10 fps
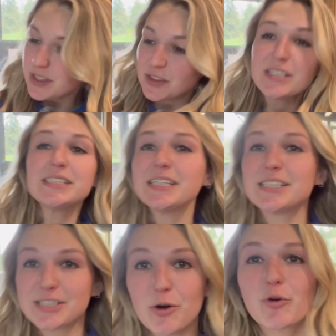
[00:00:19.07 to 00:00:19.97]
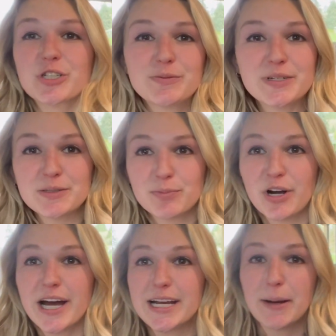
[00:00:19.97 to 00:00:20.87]
This is the Horseman's
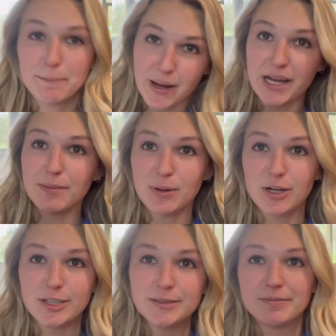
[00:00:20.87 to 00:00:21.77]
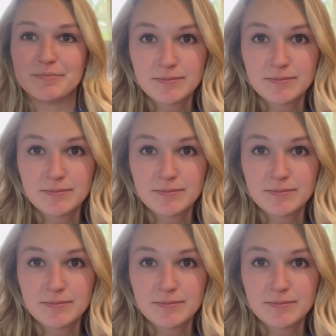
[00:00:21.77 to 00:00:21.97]
Pride Mega Ball.